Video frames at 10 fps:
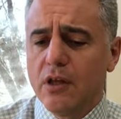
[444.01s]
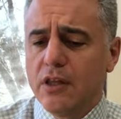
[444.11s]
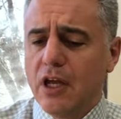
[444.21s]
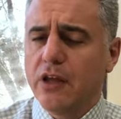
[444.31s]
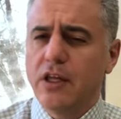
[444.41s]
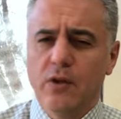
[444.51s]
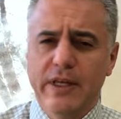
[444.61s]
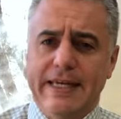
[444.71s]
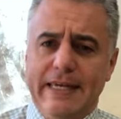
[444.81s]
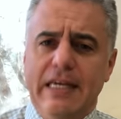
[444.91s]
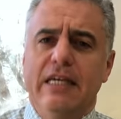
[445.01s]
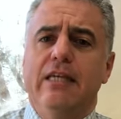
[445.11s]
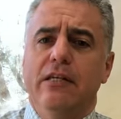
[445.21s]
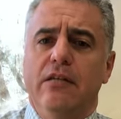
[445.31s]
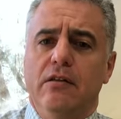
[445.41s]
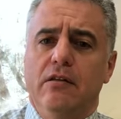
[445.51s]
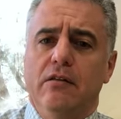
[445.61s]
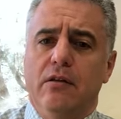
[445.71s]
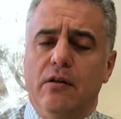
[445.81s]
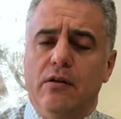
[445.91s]
The only key
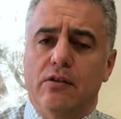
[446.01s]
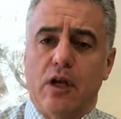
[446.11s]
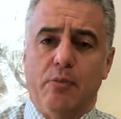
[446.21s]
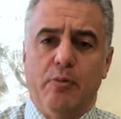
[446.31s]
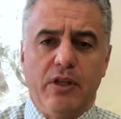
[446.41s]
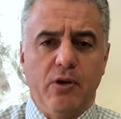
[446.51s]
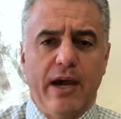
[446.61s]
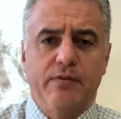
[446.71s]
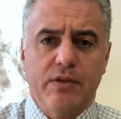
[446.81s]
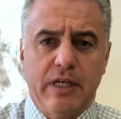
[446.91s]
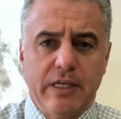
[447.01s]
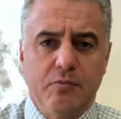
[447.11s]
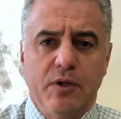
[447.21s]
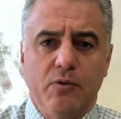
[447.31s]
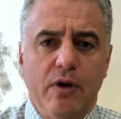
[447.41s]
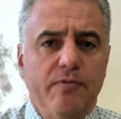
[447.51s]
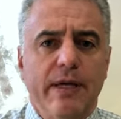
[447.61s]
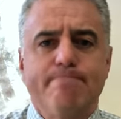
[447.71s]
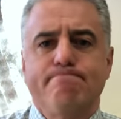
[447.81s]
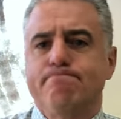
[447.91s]
supplement you have to take is B12.
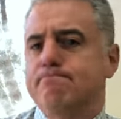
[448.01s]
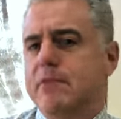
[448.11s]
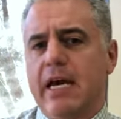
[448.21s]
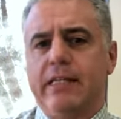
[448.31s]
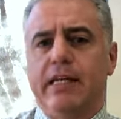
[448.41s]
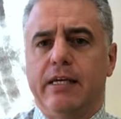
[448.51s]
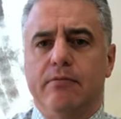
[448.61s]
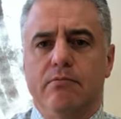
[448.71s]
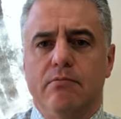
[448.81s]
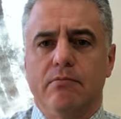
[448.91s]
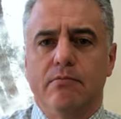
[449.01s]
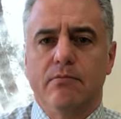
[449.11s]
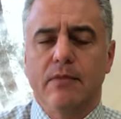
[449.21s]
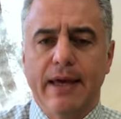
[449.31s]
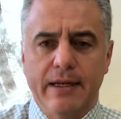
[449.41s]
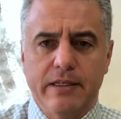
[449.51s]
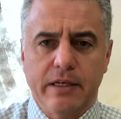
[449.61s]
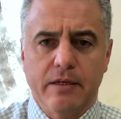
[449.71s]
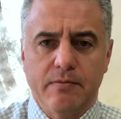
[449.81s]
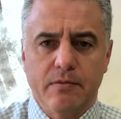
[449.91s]
Gotta take
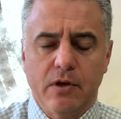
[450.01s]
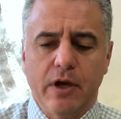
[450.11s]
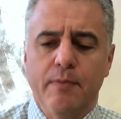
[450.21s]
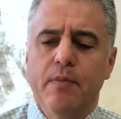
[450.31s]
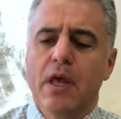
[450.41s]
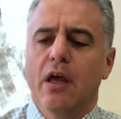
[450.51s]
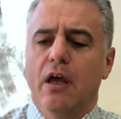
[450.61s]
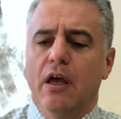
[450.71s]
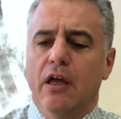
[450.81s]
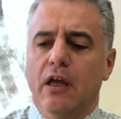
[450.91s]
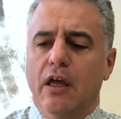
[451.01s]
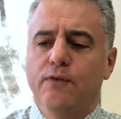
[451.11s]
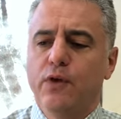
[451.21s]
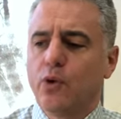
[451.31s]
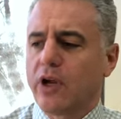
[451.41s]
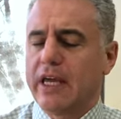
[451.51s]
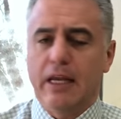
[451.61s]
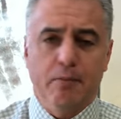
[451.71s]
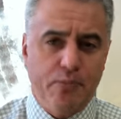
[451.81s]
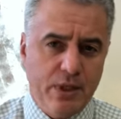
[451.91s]
it, okay? If you are
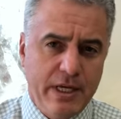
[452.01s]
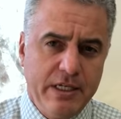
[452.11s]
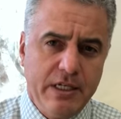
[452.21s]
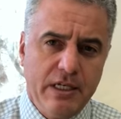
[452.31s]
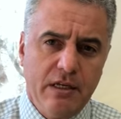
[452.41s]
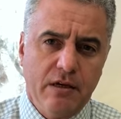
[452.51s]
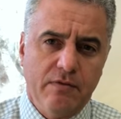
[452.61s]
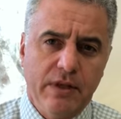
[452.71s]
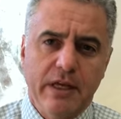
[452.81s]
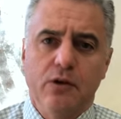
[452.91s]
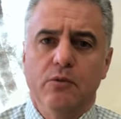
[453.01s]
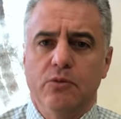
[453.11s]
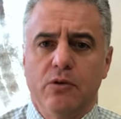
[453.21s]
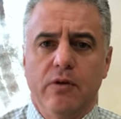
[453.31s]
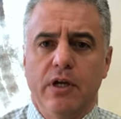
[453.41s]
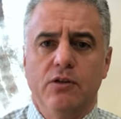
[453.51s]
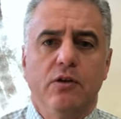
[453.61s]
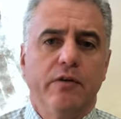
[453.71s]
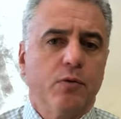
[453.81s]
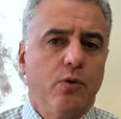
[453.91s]
getting plenty of legumes and grains, you
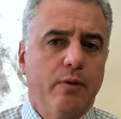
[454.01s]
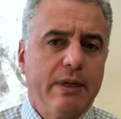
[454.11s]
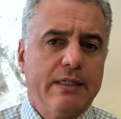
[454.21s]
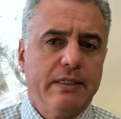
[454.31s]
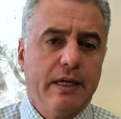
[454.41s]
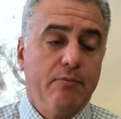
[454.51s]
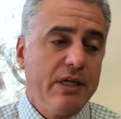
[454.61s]
don't have to worry about zinc.